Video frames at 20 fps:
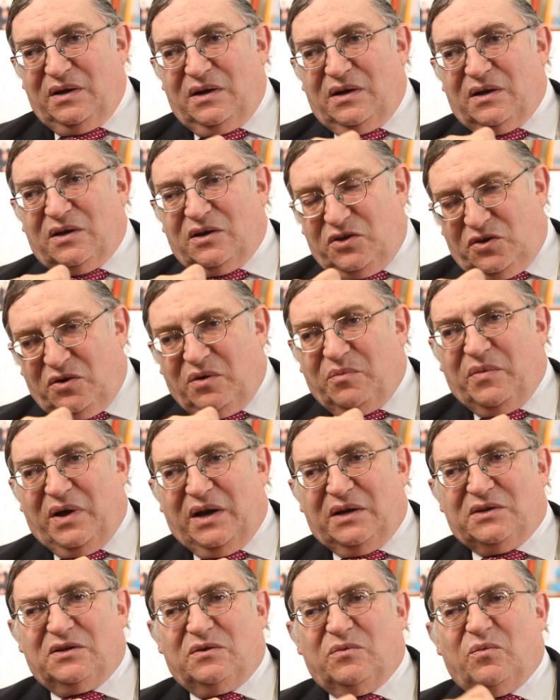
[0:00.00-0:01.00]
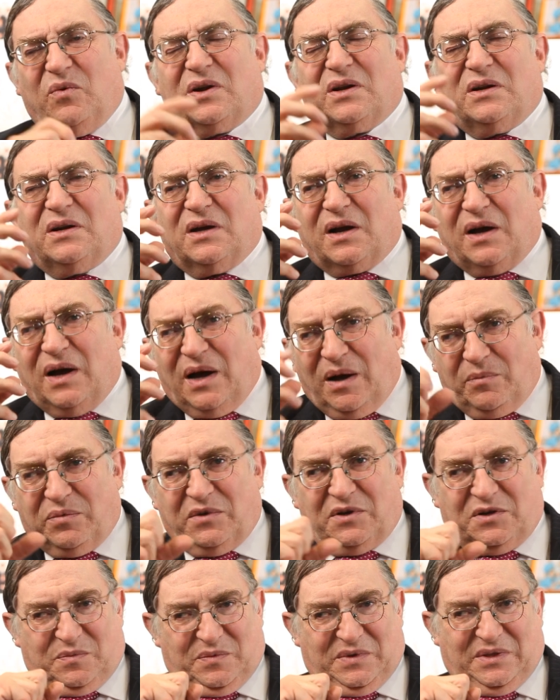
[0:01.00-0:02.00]
Could you imagine what an
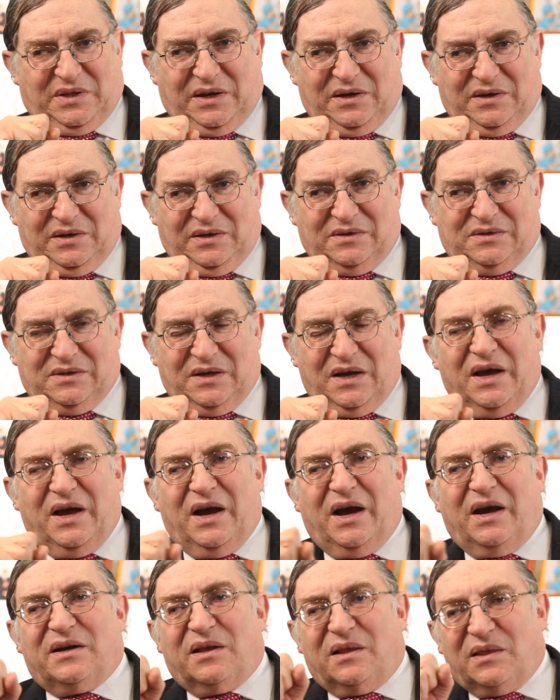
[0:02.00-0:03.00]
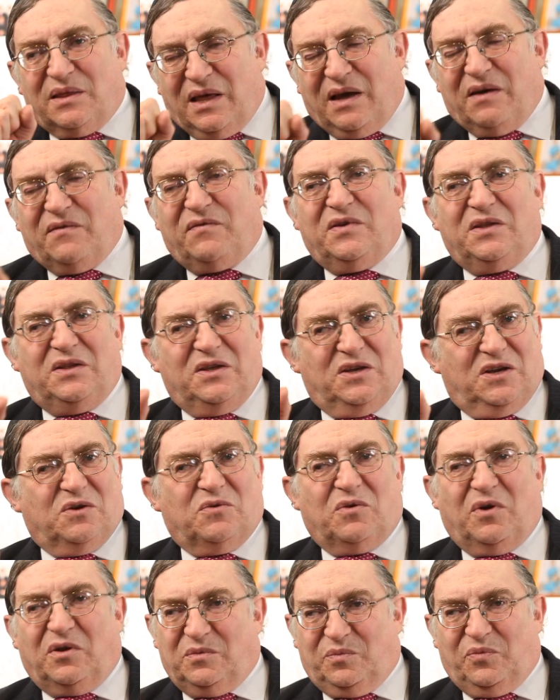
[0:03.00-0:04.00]
accomplishment that is? An
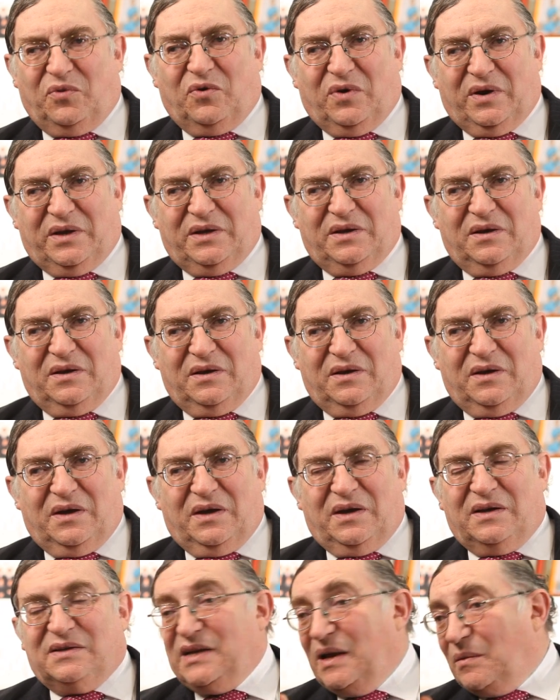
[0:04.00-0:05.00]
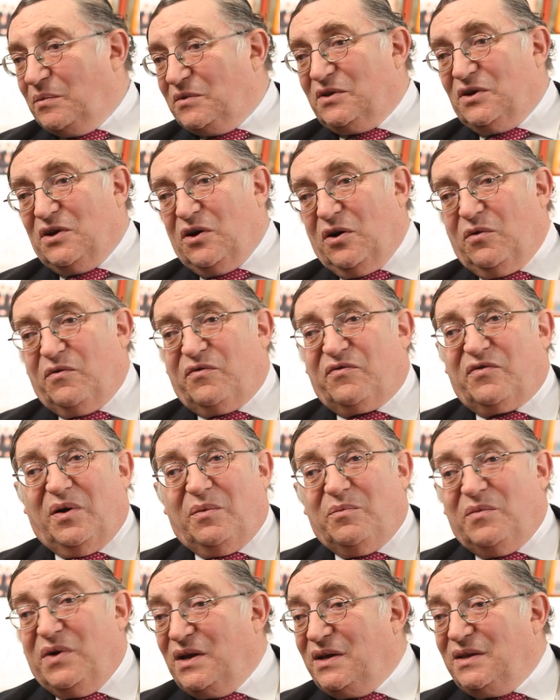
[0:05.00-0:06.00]
11-year-old boy is able to go
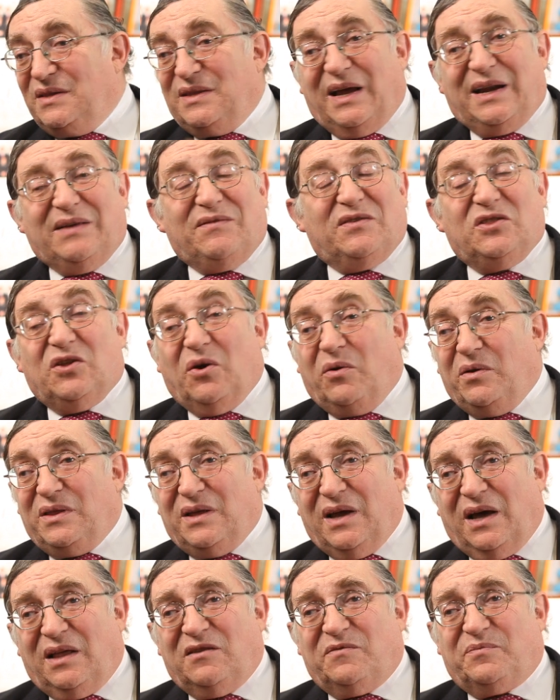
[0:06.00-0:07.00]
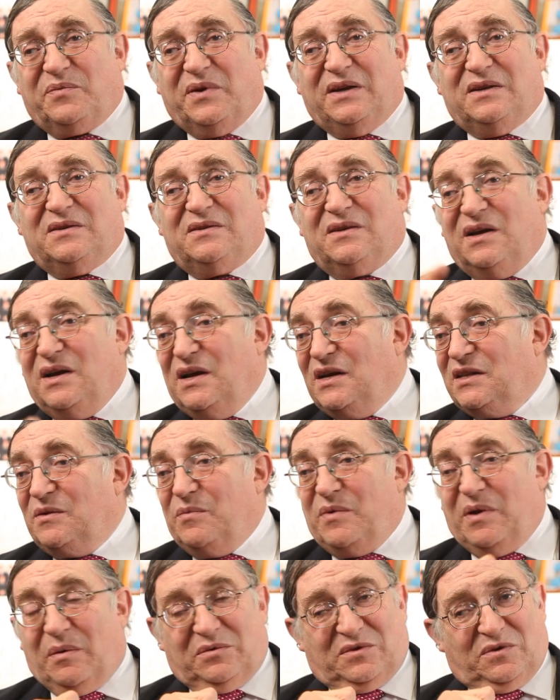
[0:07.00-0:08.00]
from not even knowing the Aleph Beis to
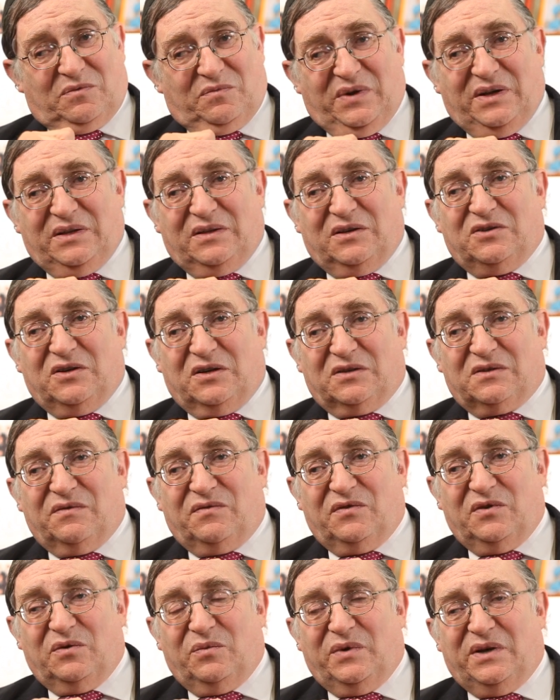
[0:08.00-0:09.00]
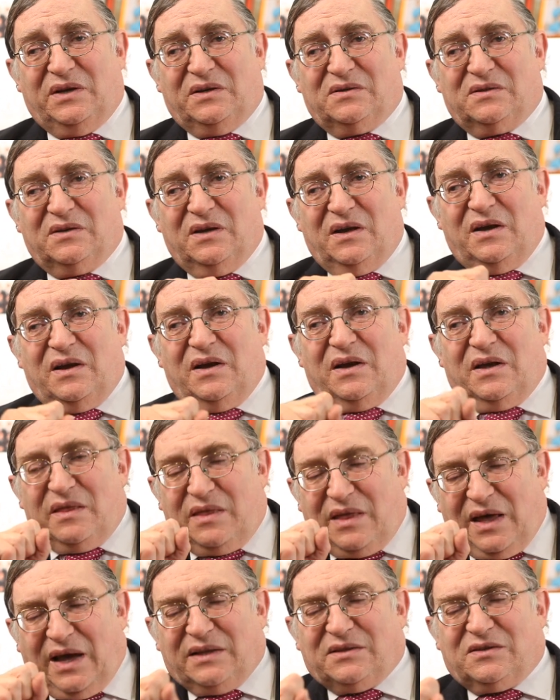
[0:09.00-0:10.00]
be able to read in just a few weeks.
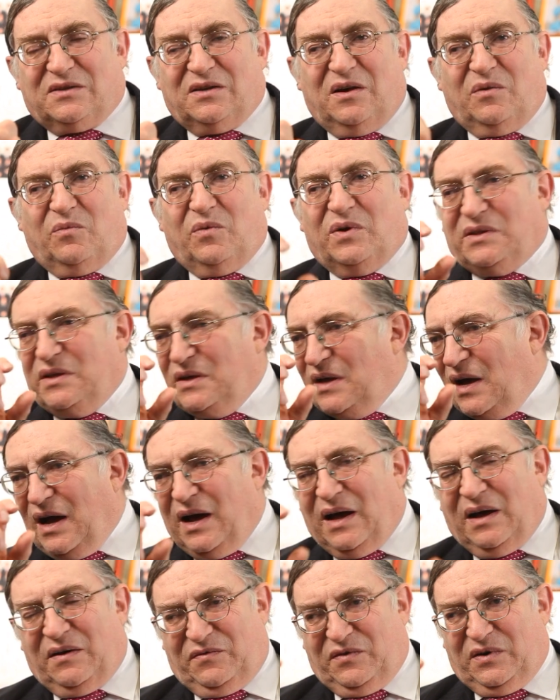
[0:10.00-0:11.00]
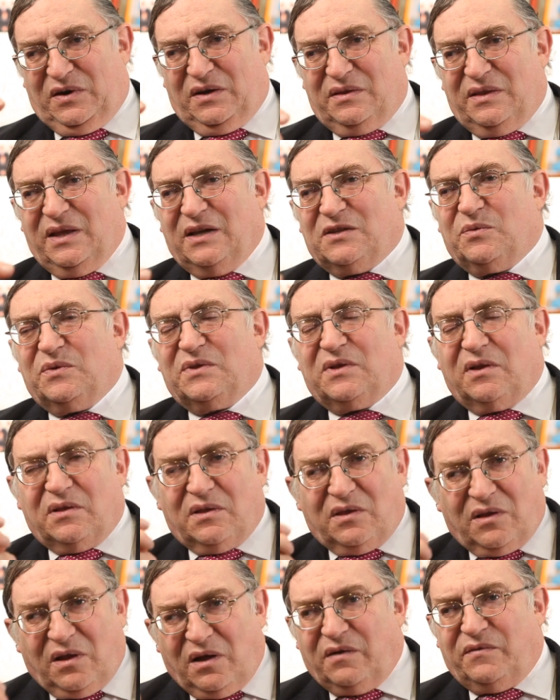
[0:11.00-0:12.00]
That's what the Ava, that's what the
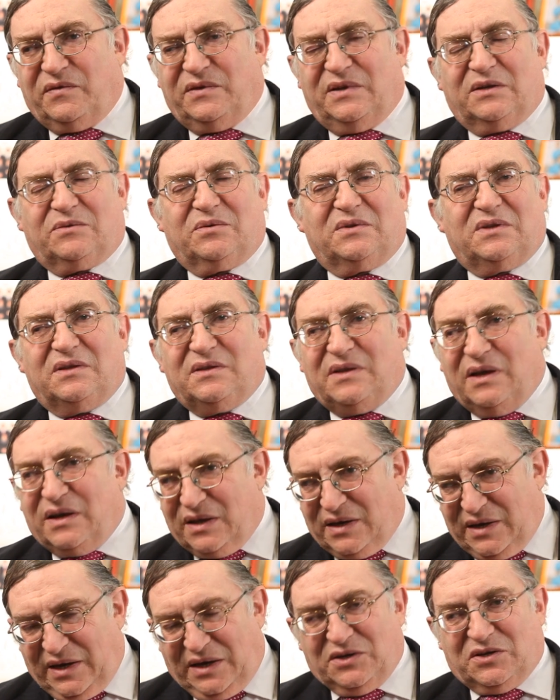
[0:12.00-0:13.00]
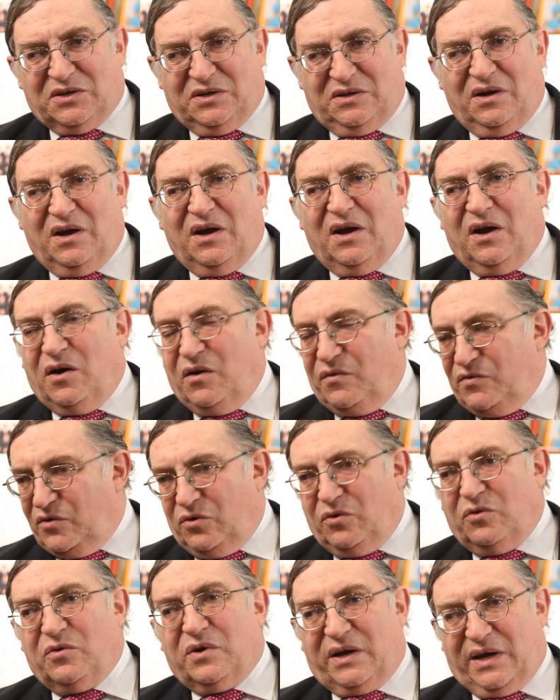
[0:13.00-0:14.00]
love, and that's what the dedication of the
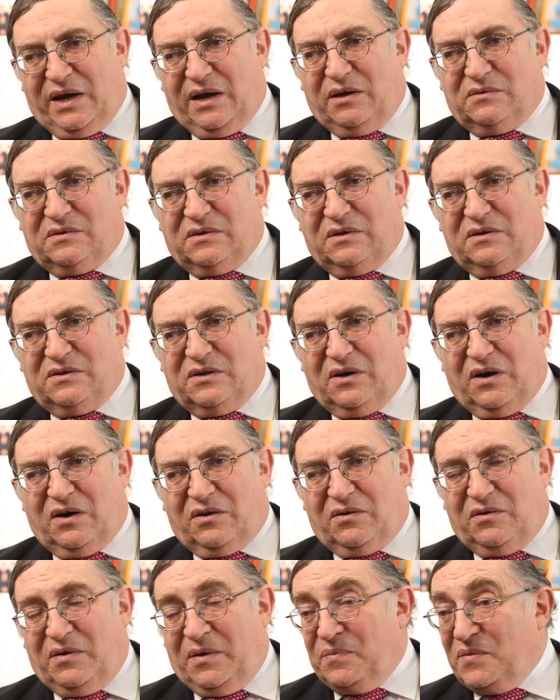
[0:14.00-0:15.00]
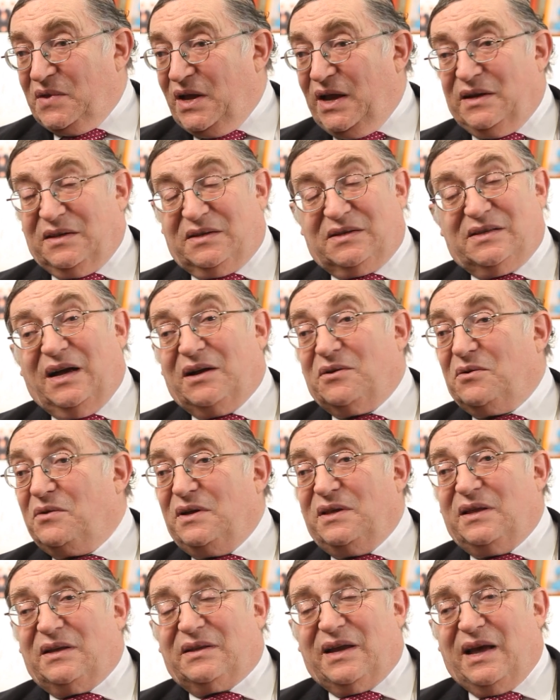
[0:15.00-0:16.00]
Ura counselors are. And it's not only
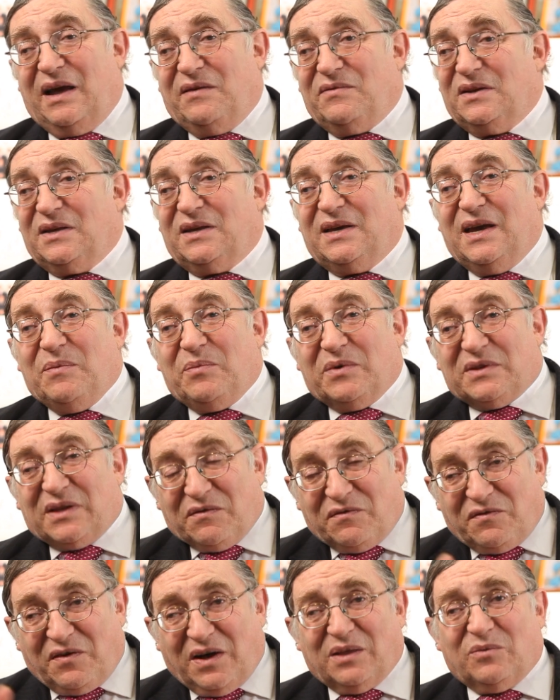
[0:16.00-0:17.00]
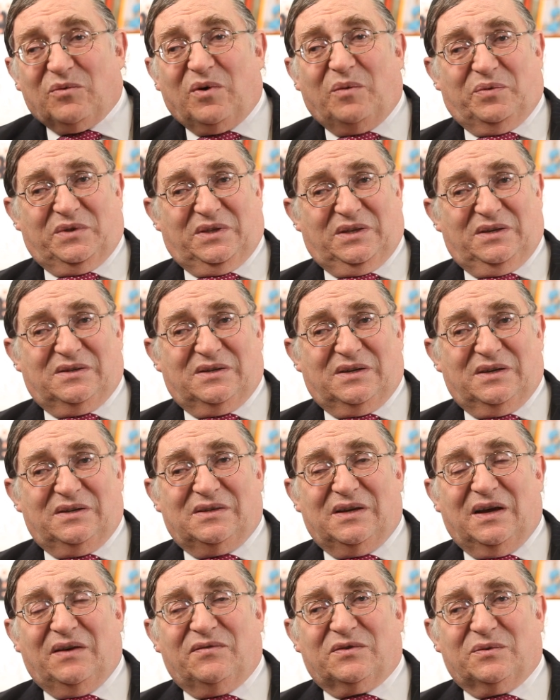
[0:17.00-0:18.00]
that they have it in camp, but they follow up with these kids
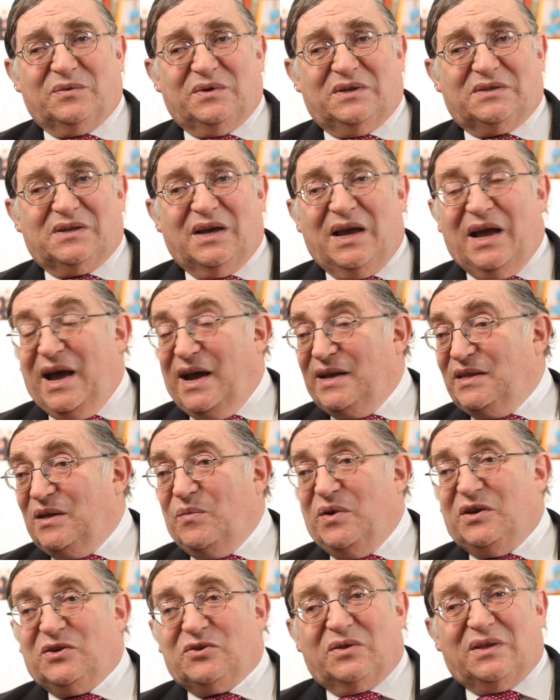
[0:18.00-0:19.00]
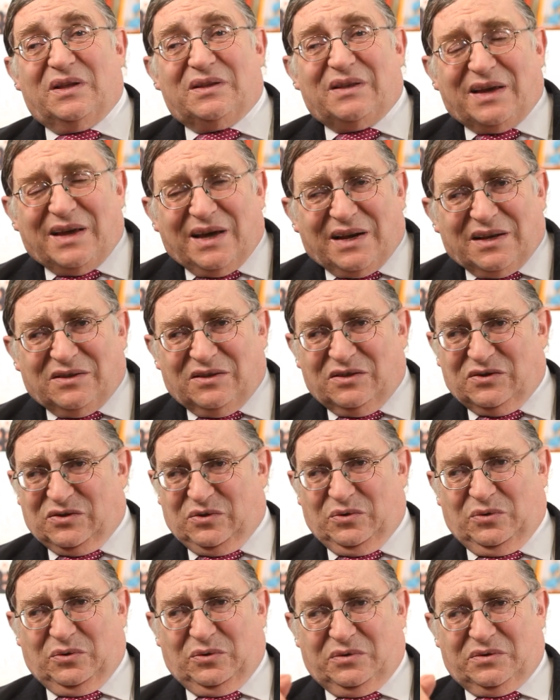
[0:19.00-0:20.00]
afterwards. And they make sure that they get into
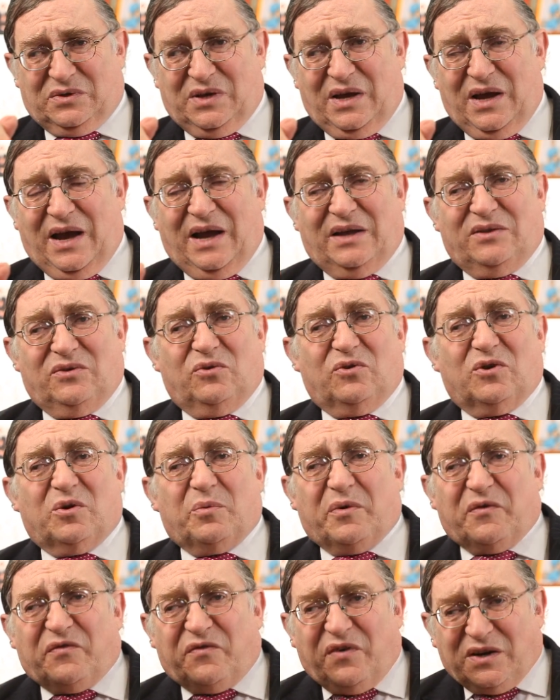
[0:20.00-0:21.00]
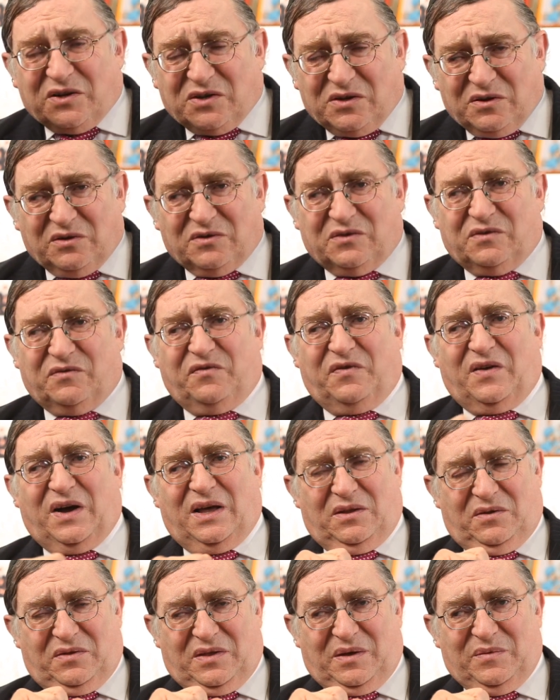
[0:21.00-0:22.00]
schools. And the Ura professionals
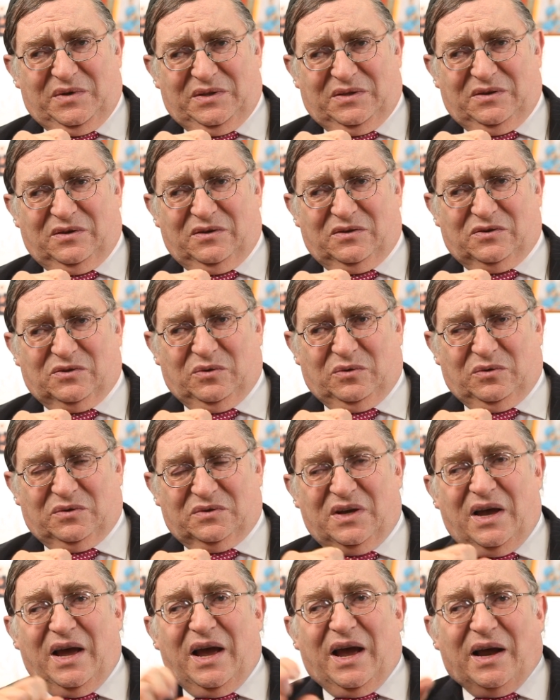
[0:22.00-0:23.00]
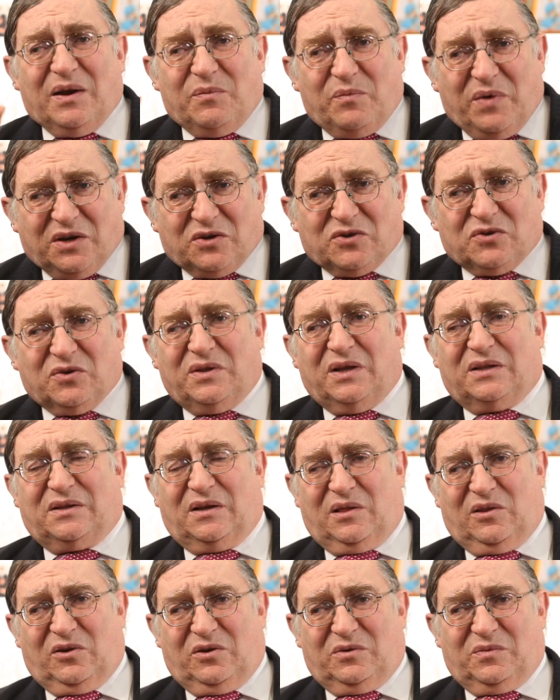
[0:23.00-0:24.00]
follow them into the schools and make sure that they
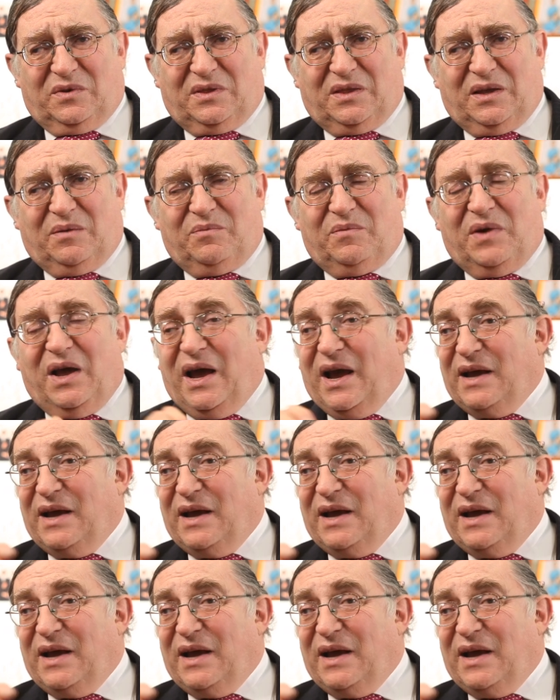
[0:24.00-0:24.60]
learn with them.